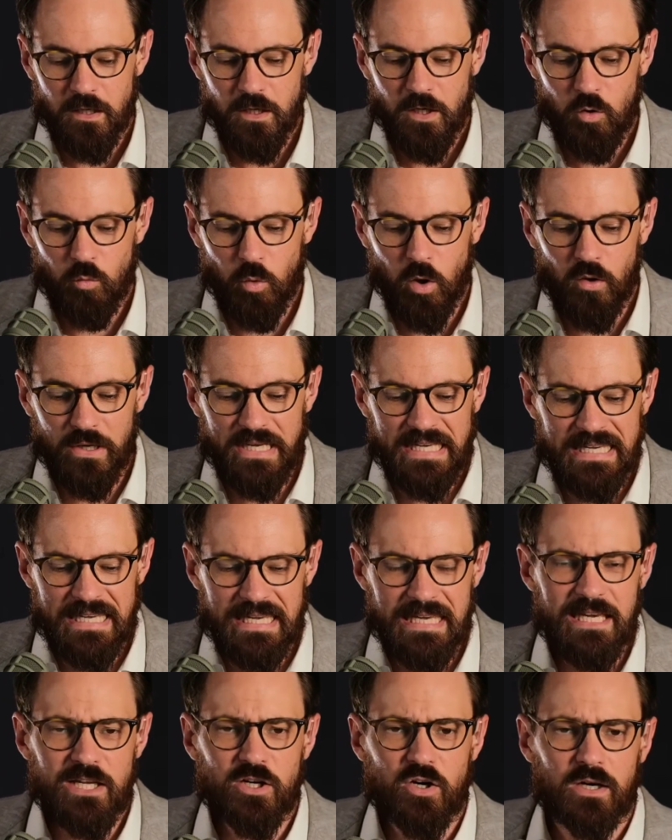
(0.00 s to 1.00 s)
Well,
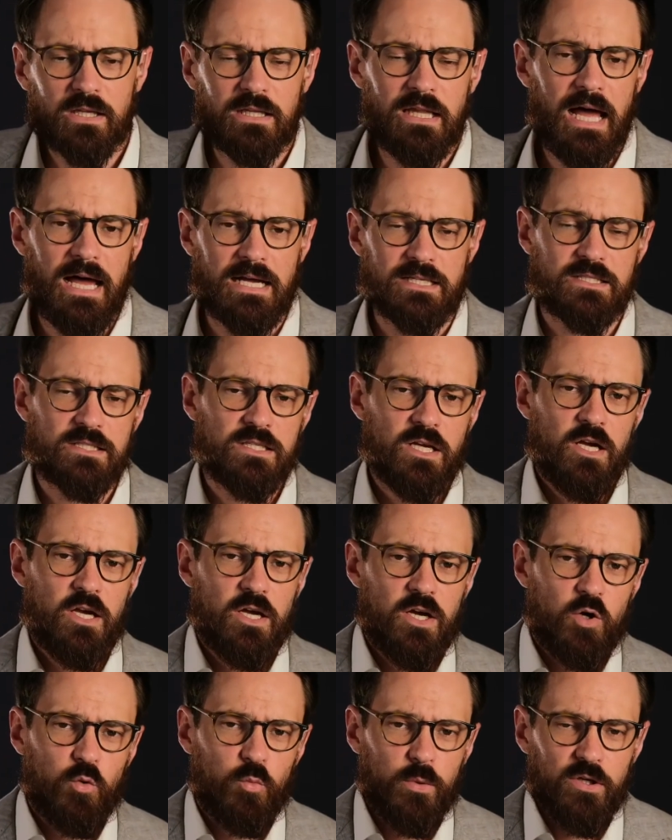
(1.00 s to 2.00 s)
in our class,
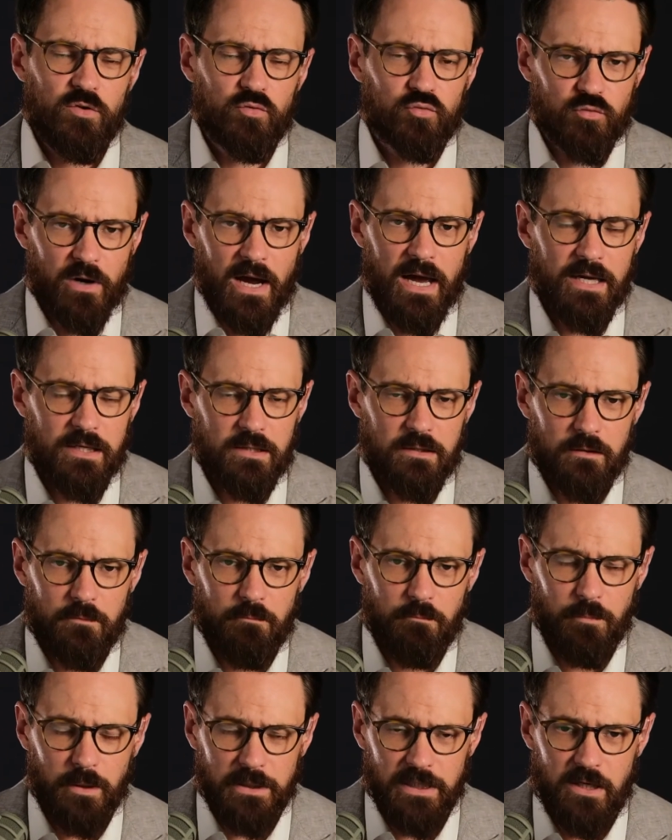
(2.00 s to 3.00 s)
we read
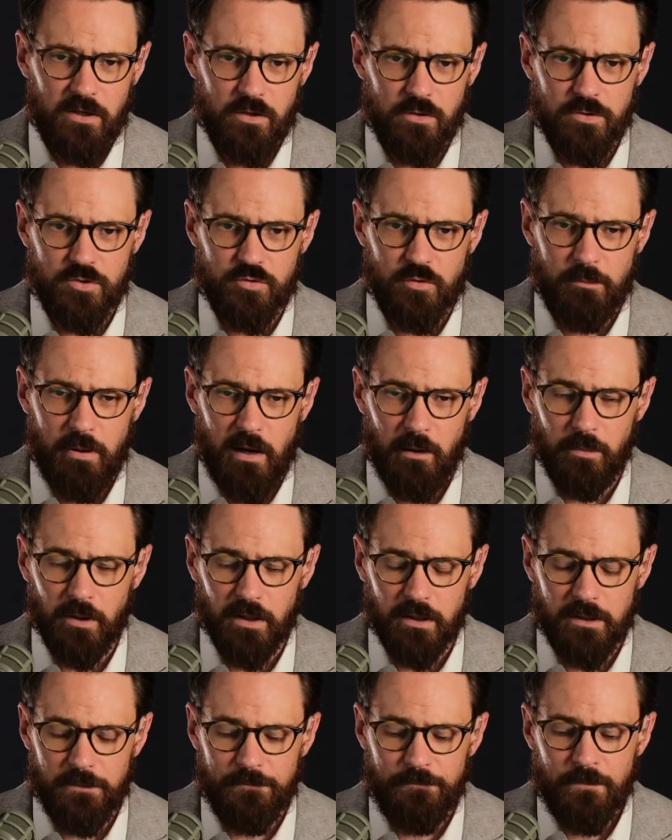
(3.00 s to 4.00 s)
Plato's
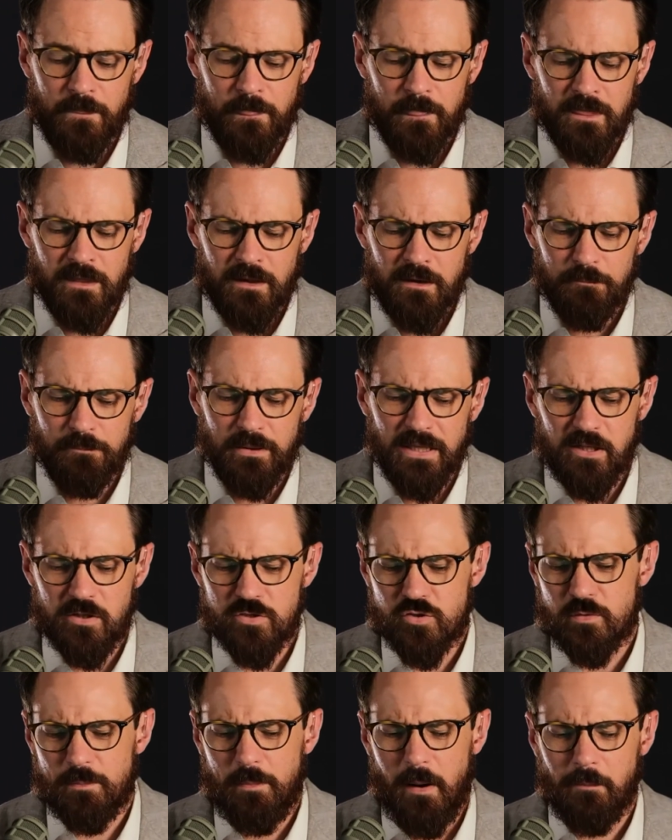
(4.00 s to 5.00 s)
Republic, and
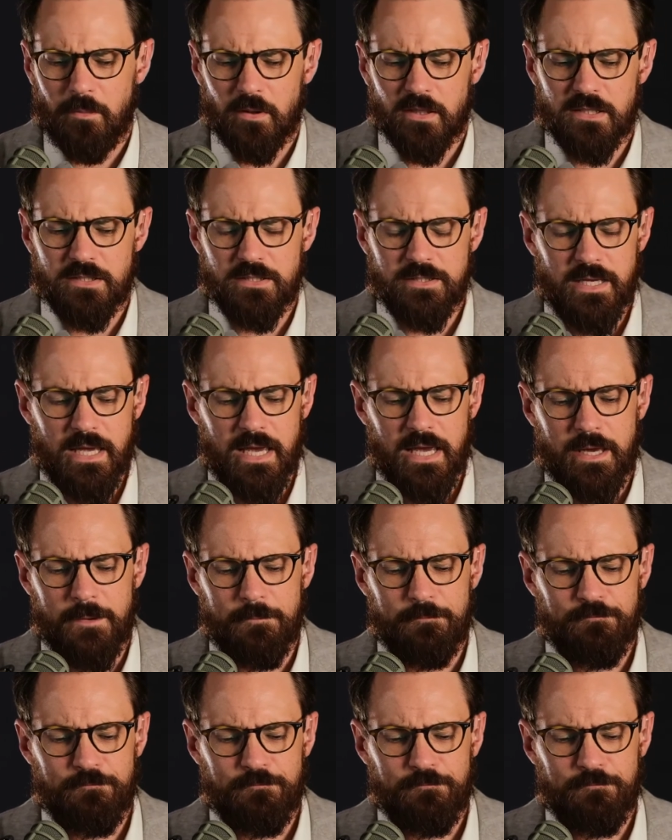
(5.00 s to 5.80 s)
Plato's Republic is a